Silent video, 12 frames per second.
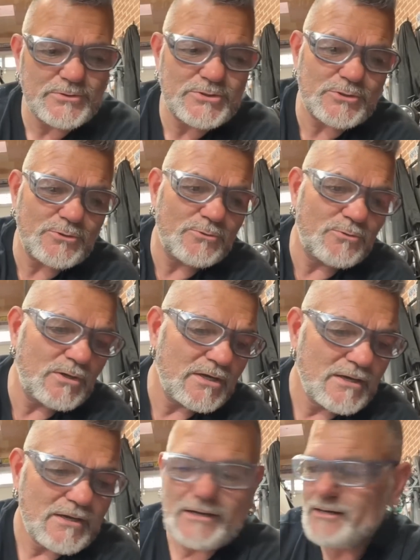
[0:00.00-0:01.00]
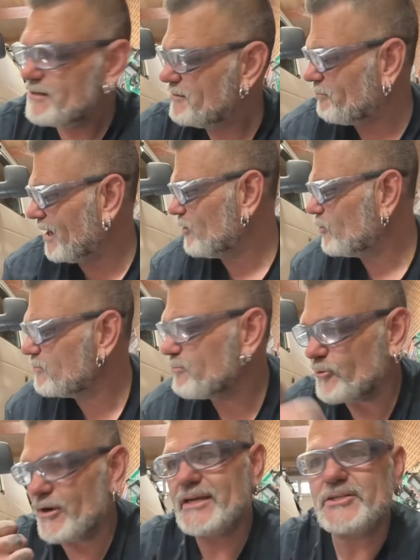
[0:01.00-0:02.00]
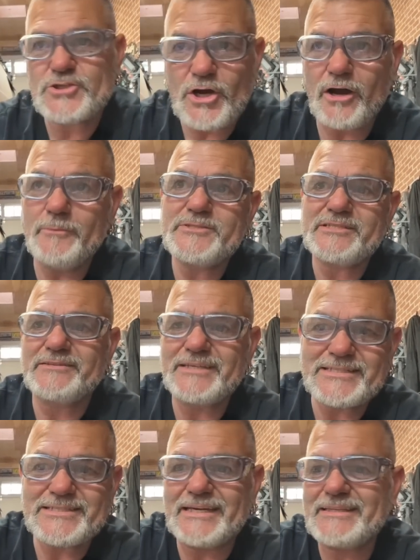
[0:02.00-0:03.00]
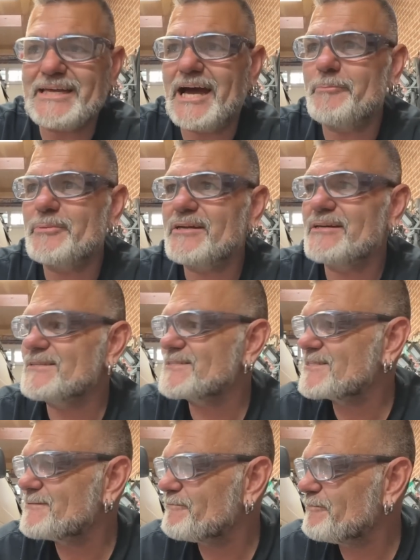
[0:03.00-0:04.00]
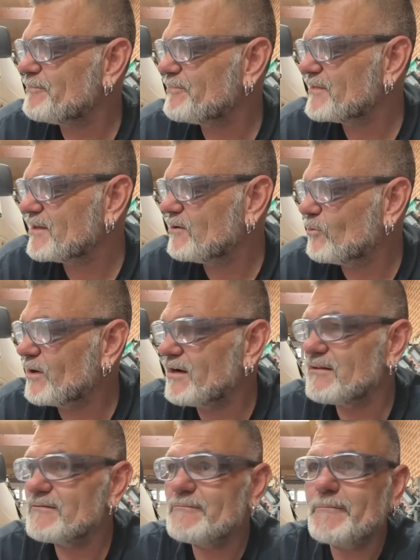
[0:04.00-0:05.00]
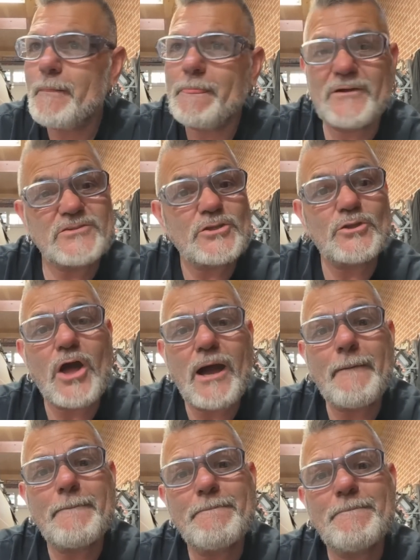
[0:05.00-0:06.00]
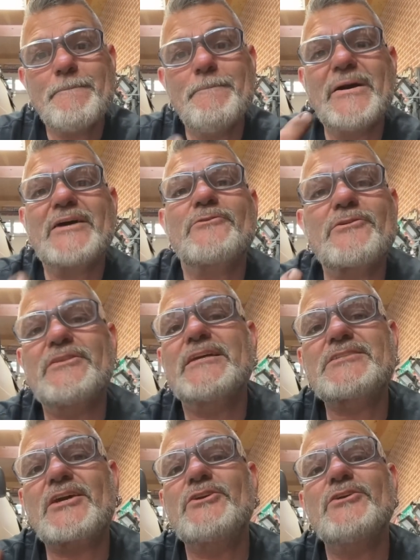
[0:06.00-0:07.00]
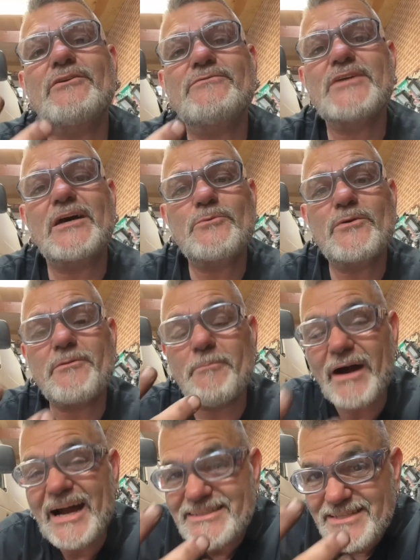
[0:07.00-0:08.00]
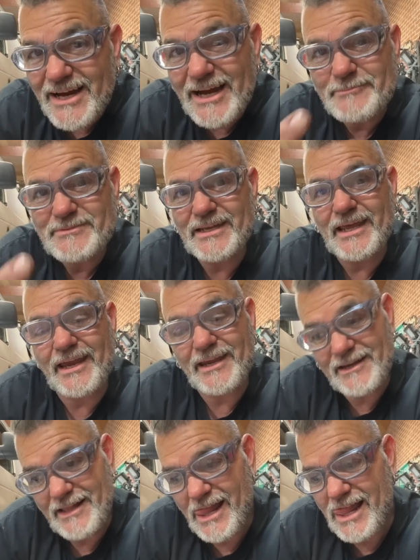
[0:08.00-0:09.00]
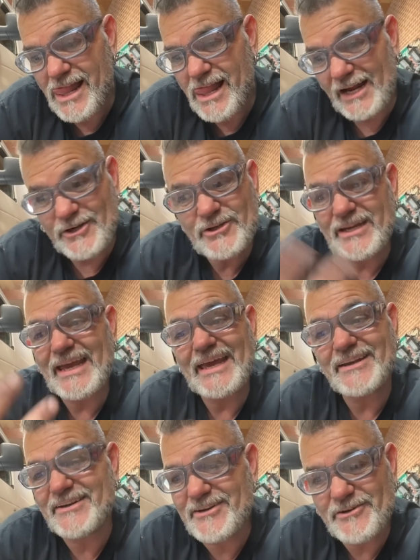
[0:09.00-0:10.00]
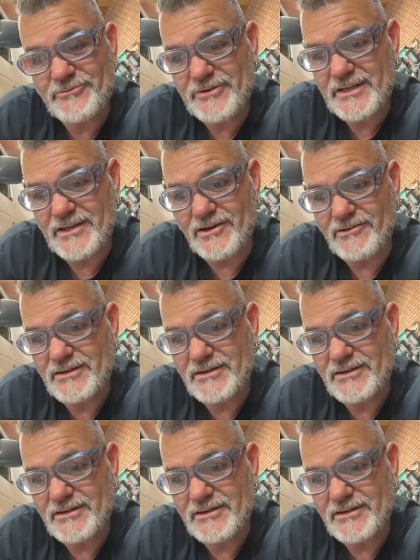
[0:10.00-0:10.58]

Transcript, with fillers: do my own brake jobs and things like that because, well, there's a lot better things I could have done with my time today. I could have edited a video.